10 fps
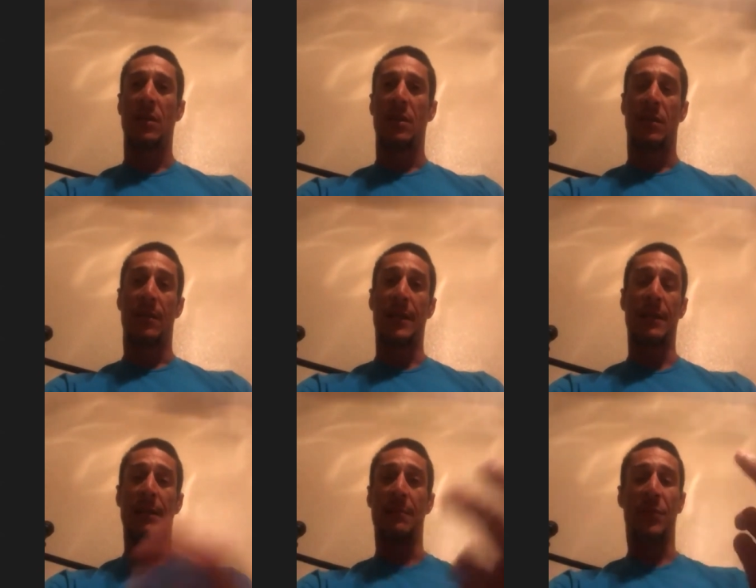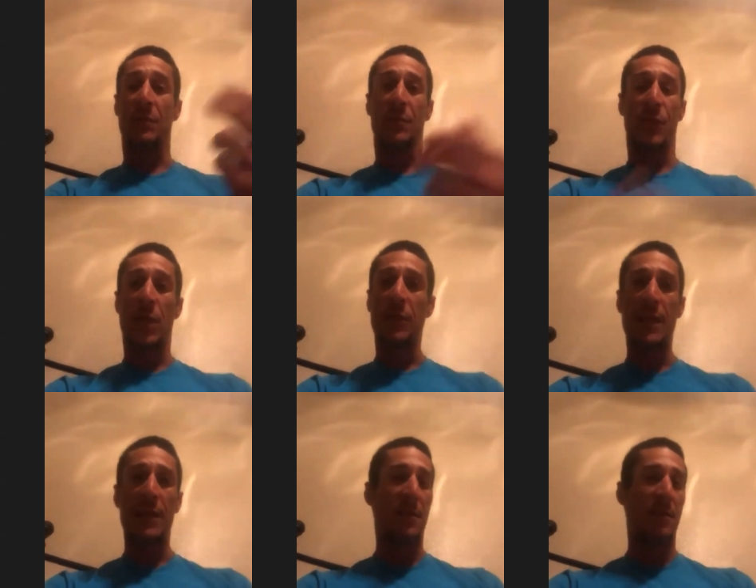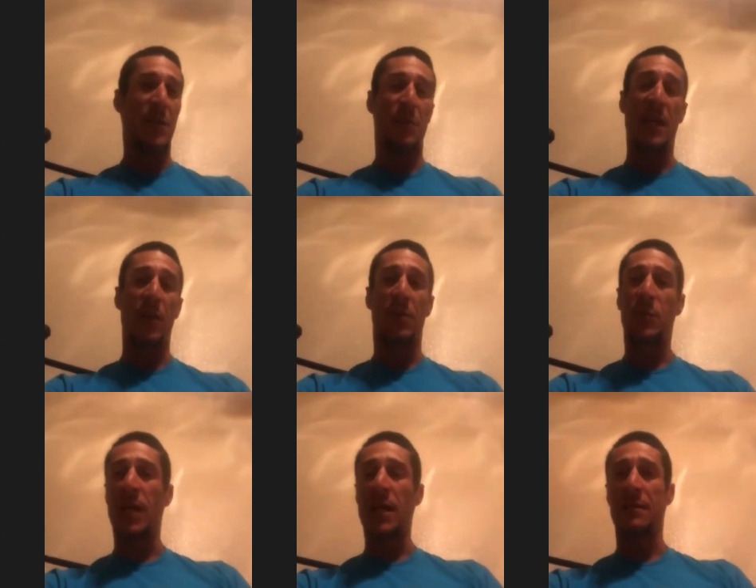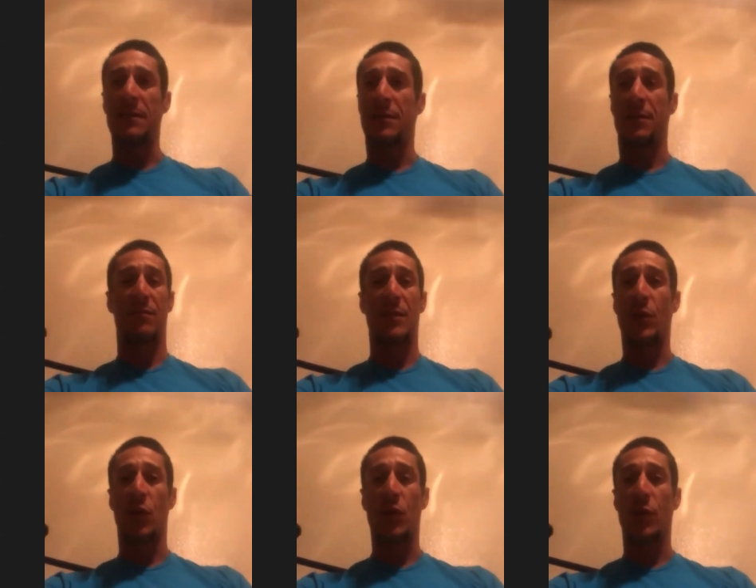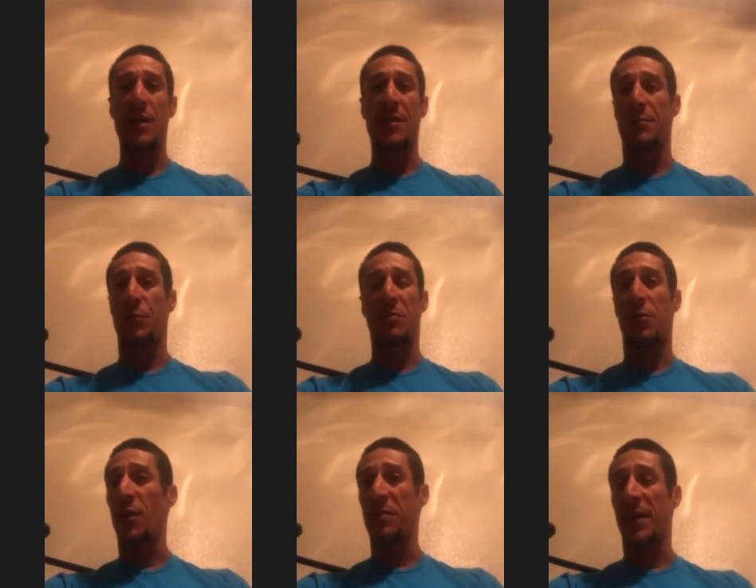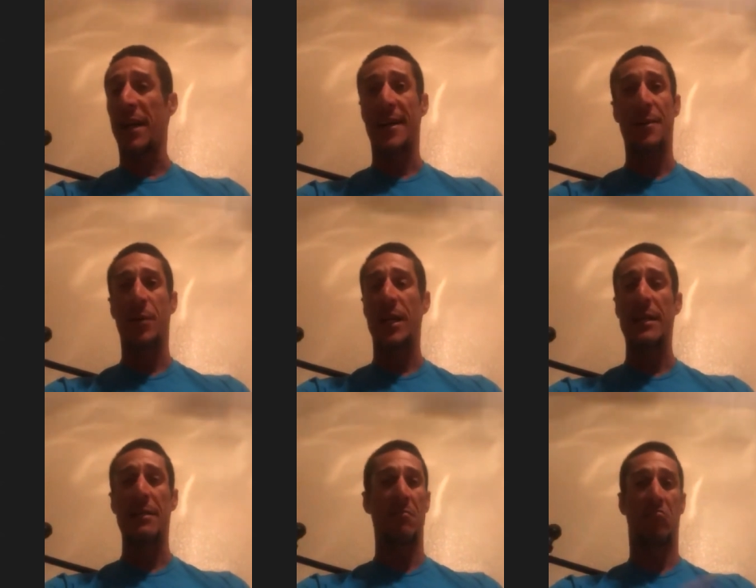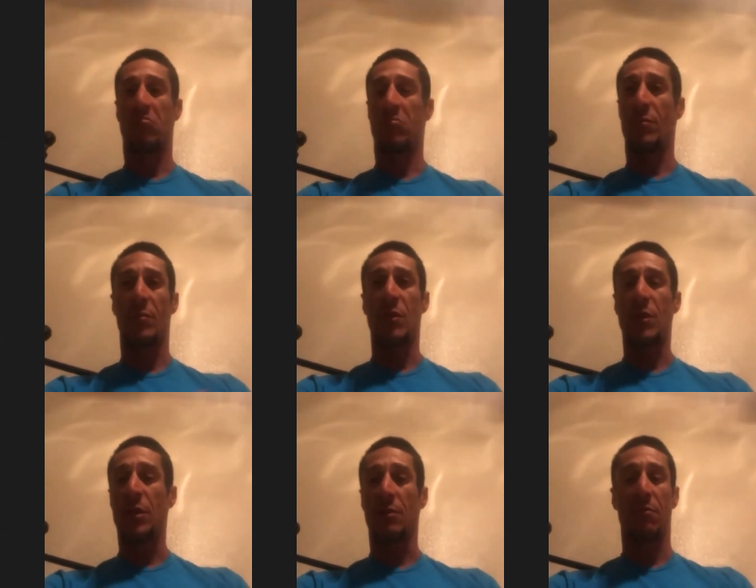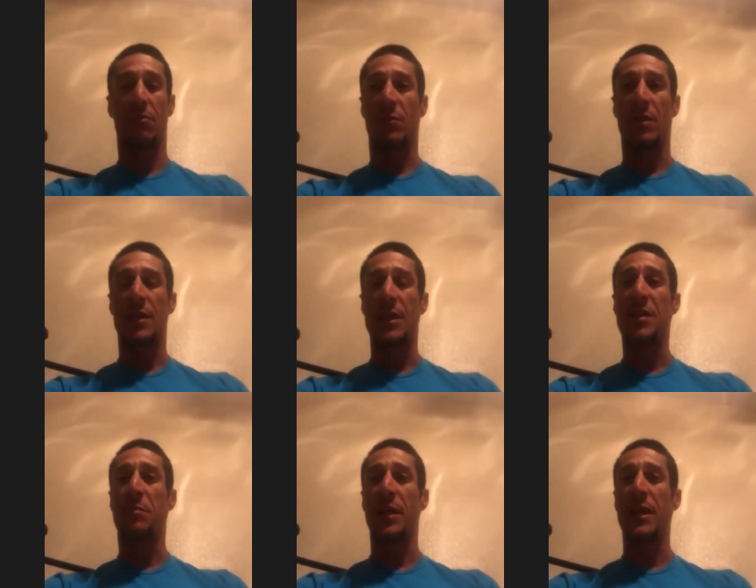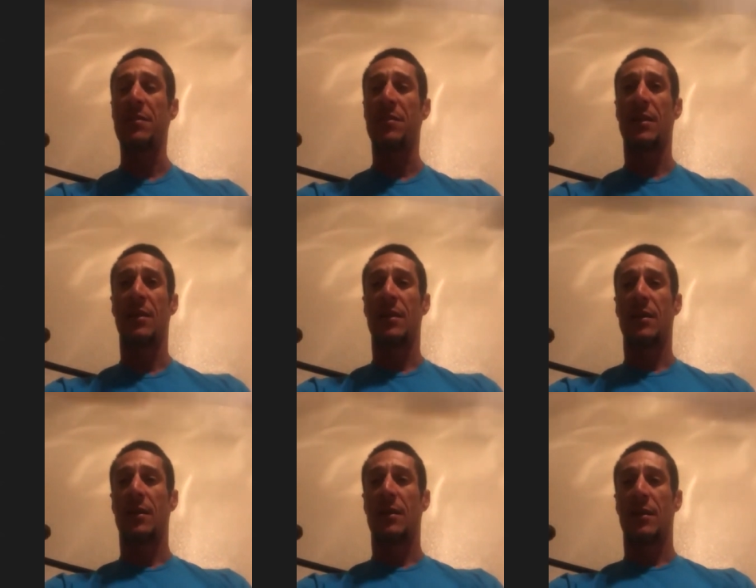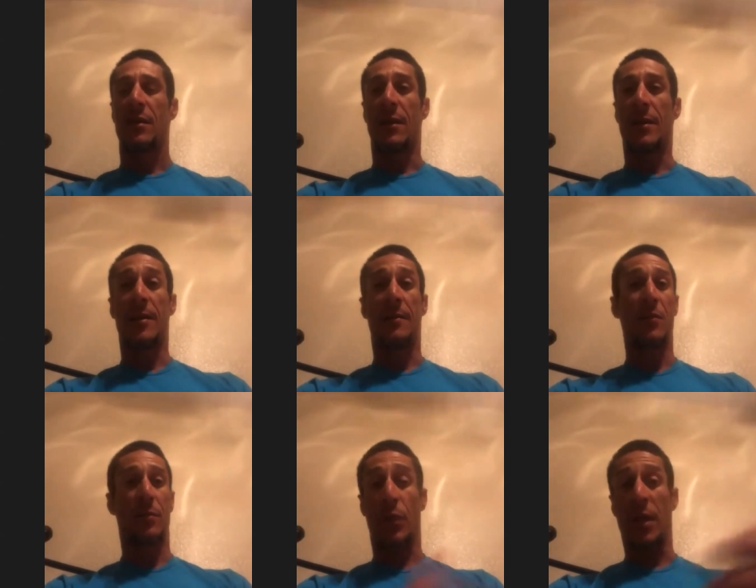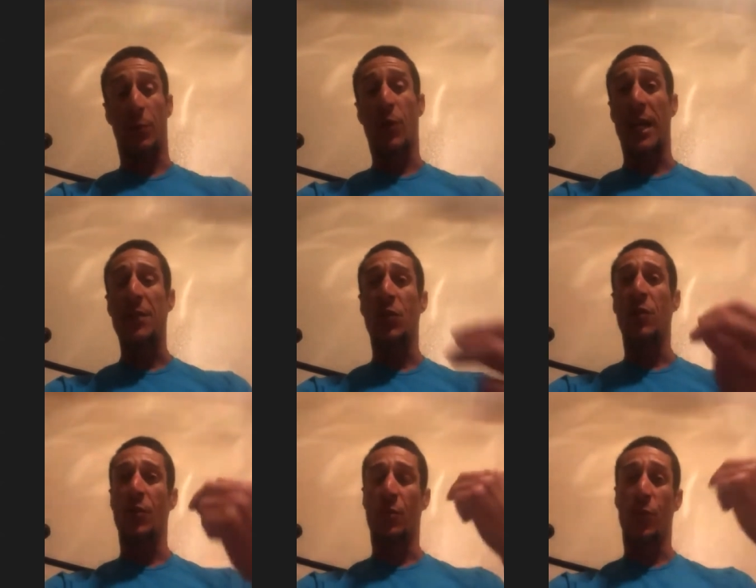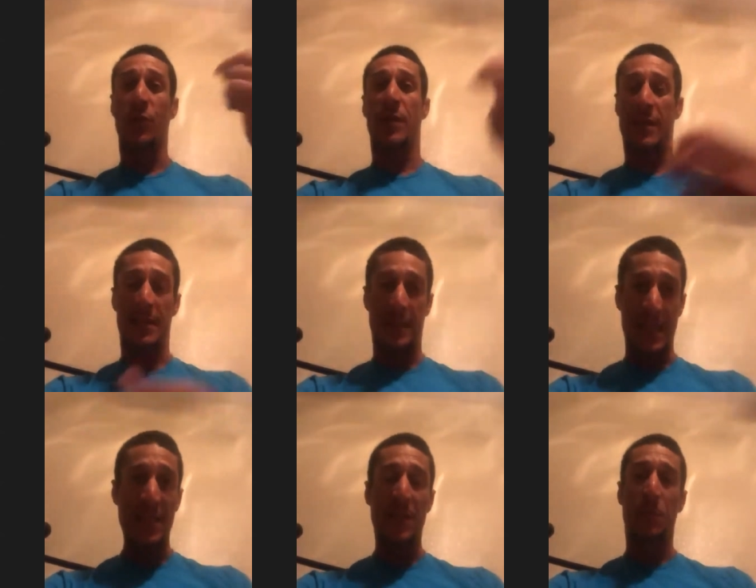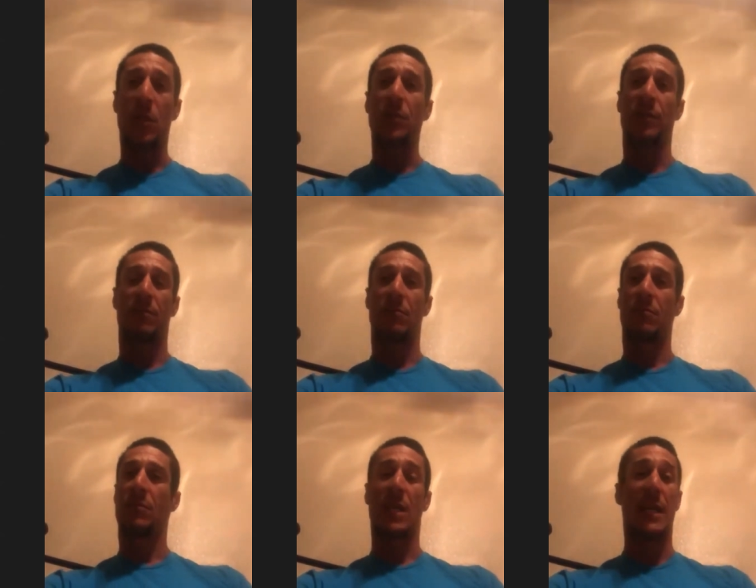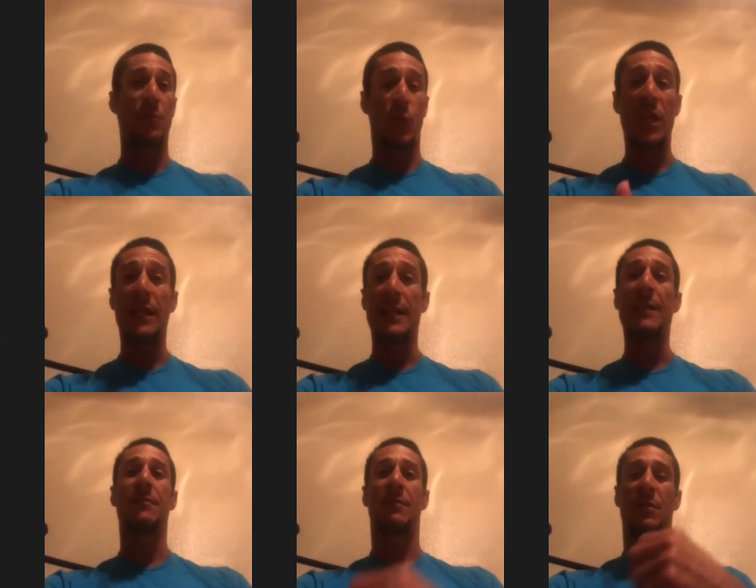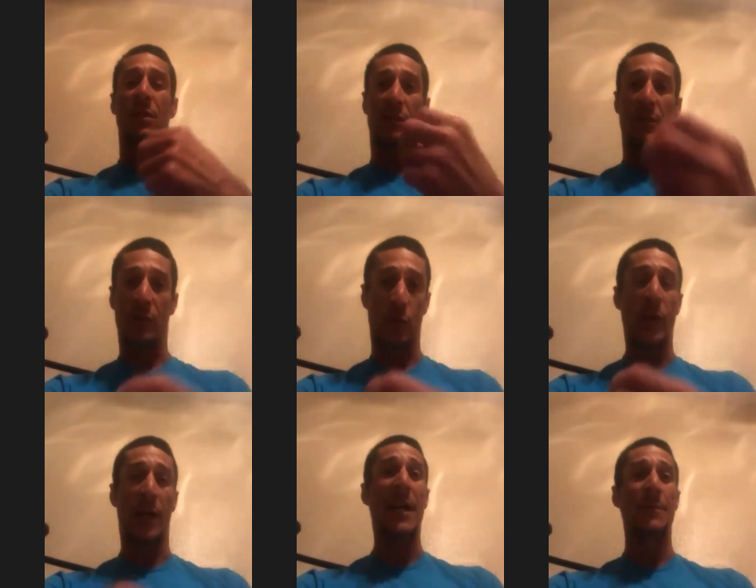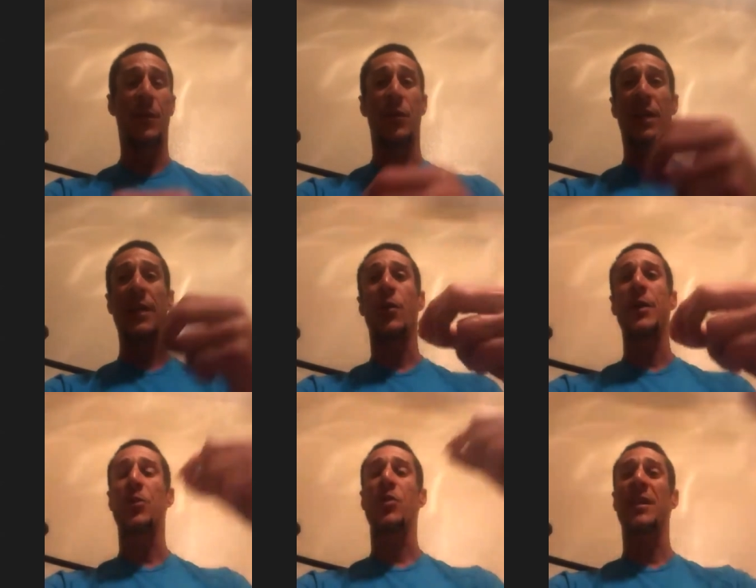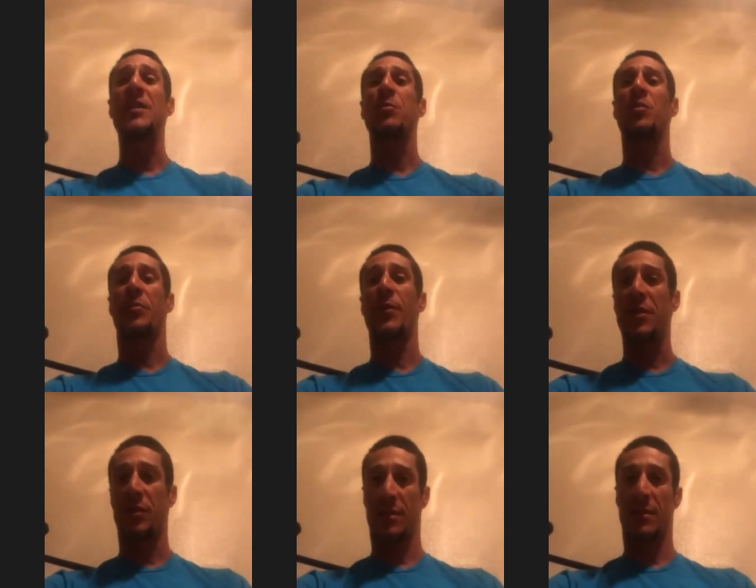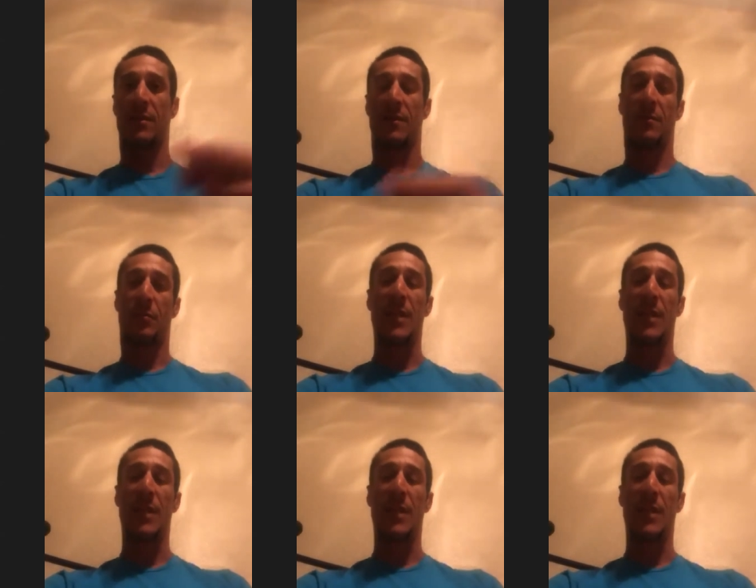And Sundays is my long run. It's also easy, 145 high rate, you know, easy pace. But when I do the intervals, I really do it hard because I go into the interval fresh. By